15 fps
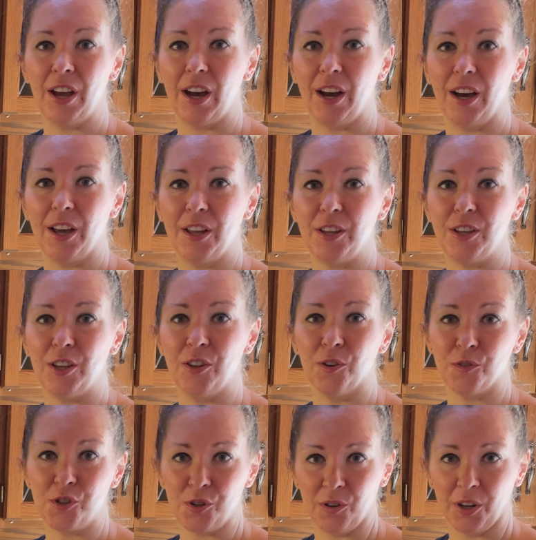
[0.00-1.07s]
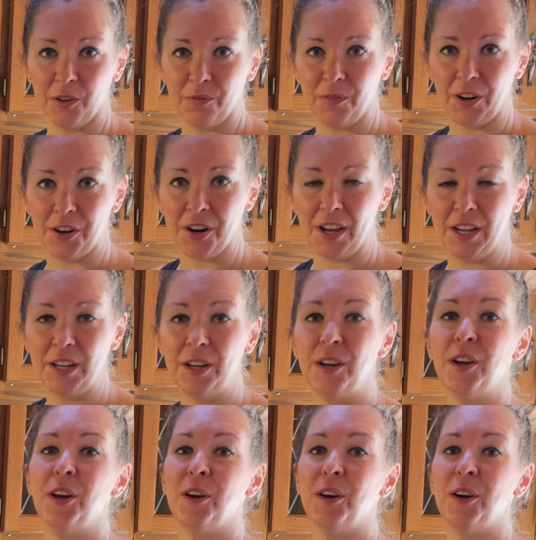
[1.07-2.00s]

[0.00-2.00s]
200 Fahrenheit